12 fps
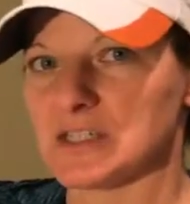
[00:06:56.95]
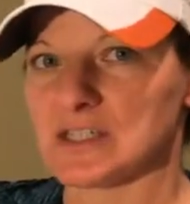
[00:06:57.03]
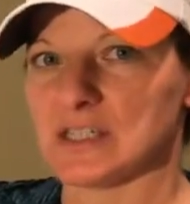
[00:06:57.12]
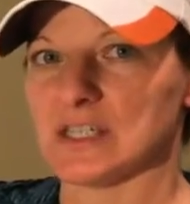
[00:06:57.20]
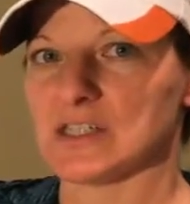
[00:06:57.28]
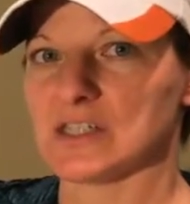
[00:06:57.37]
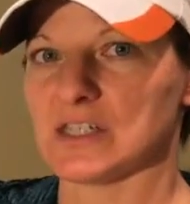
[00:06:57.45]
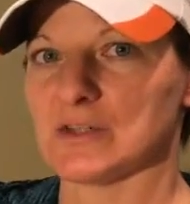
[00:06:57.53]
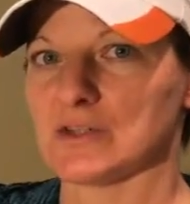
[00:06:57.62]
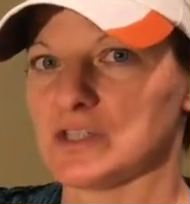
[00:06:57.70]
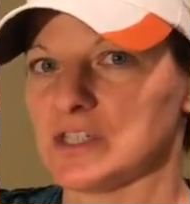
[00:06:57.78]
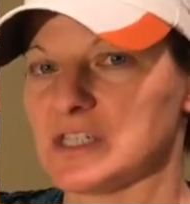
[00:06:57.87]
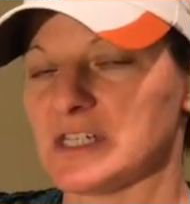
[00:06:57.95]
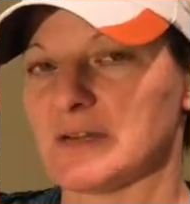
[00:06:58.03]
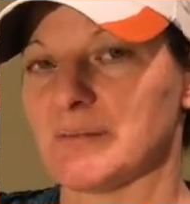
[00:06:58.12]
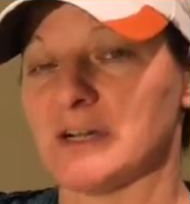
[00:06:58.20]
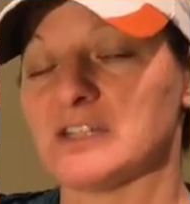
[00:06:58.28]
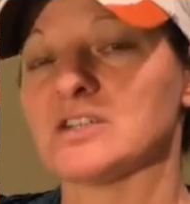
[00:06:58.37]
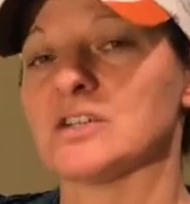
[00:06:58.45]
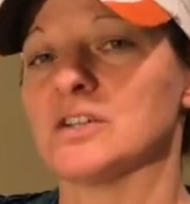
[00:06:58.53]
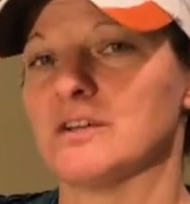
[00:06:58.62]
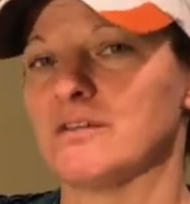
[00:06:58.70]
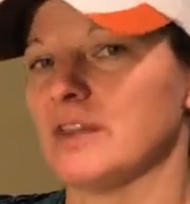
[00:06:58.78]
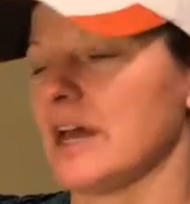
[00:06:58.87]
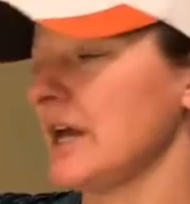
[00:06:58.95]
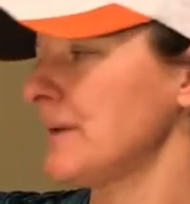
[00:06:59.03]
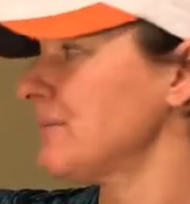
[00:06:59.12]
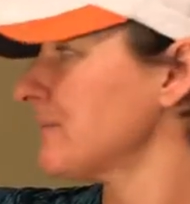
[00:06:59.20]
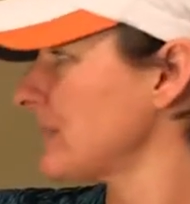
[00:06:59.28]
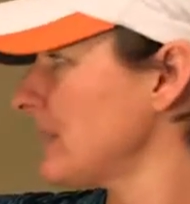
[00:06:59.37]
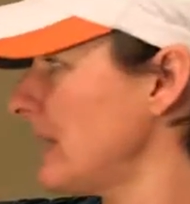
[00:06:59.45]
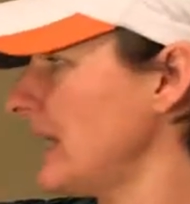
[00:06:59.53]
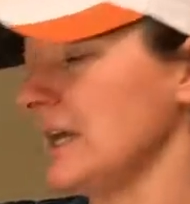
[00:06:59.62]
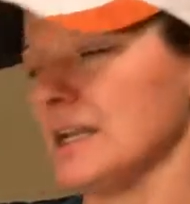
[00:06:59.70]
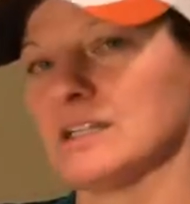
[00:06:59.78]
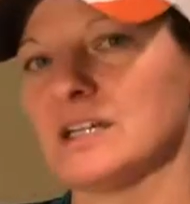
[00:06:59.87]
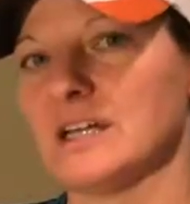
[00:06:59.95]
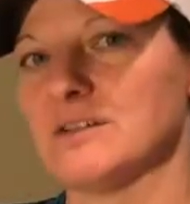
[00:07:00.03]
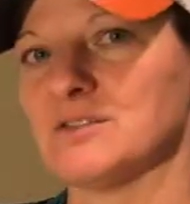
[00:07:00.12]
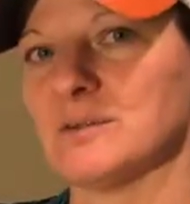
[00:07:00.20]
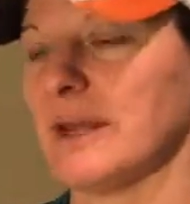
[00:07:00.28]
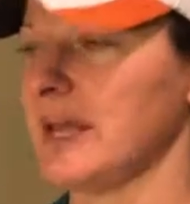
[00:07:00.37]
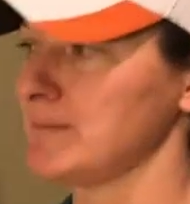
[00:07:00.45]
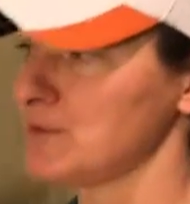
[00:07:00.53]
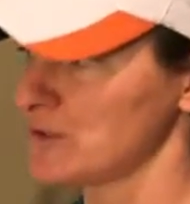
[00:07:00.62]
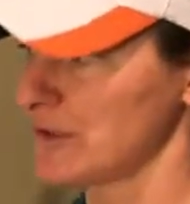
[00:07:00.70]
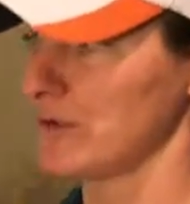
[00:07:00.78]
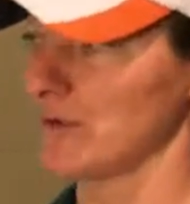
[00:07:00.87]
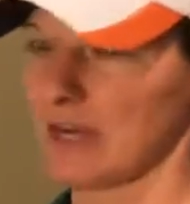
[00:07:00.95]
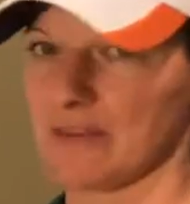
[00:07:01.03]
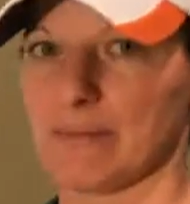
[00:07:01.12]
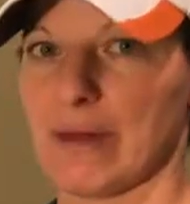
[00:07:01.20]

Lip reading: is the synergistic muscle of that, and kind of some hamstring around the